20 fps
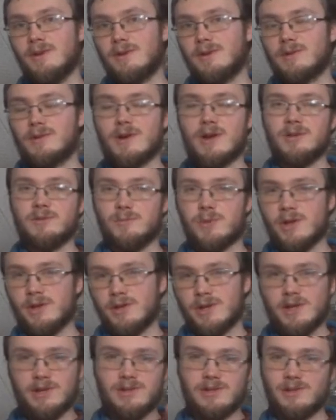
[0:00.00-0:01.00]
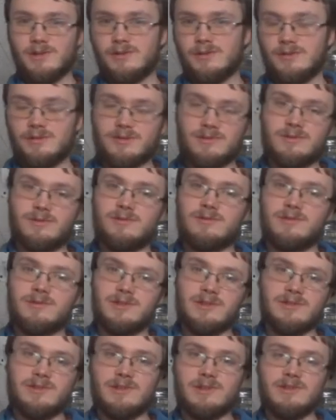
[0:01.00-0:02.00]
Cross-pollination
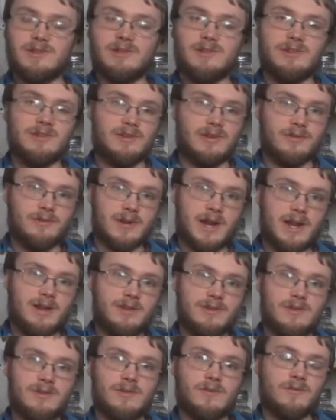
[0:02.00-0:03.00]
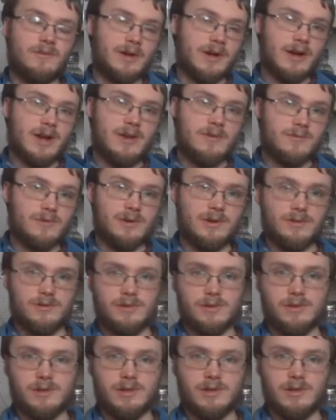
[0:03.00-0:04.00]
distances and rates vary for
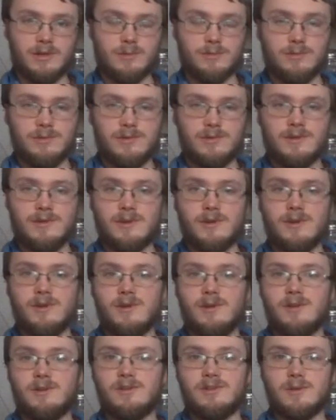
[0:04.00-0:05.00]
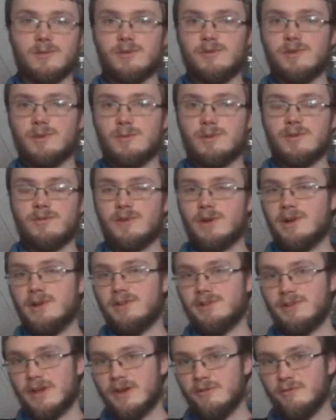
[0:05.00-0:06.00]
different legumes. Some of them are very
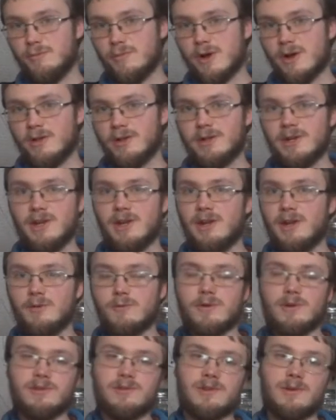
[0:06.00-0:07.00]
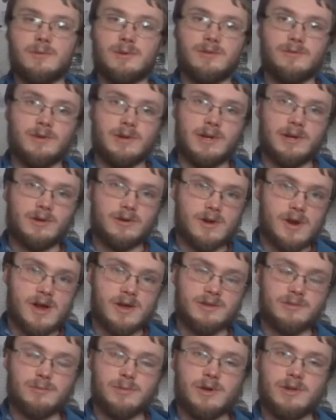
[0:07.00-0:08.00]
self-pollinating, while some are very
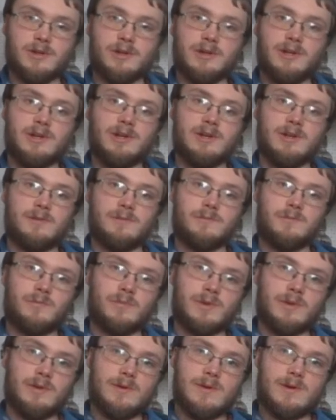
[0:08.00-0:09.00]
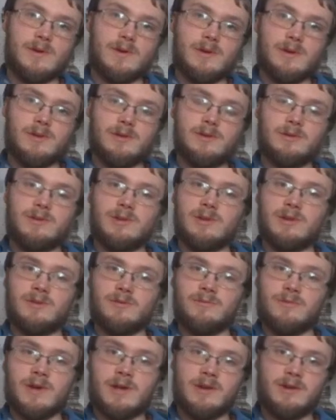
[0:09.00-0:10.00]
cross-pollinating. You can
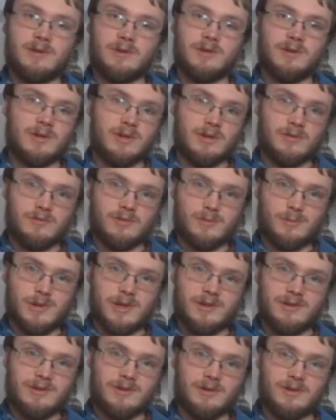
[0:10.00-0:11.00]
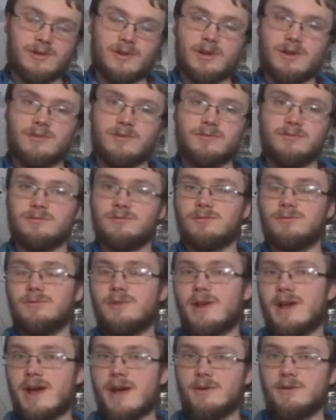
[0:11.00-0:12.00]
find good information on
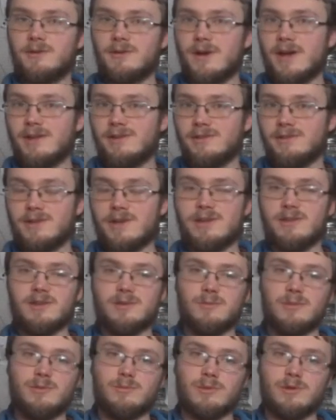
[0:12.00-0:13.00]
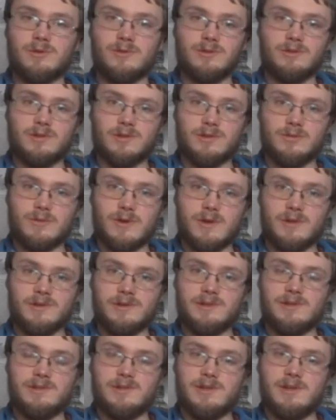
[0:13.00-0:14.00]
how to isolate them and produce good
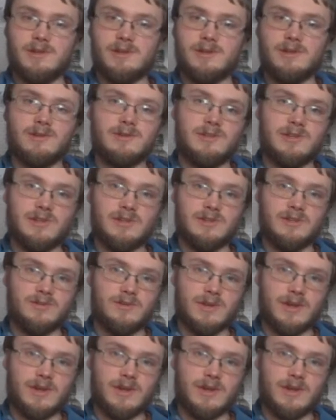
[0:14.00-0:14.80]
quality seed in Seeds of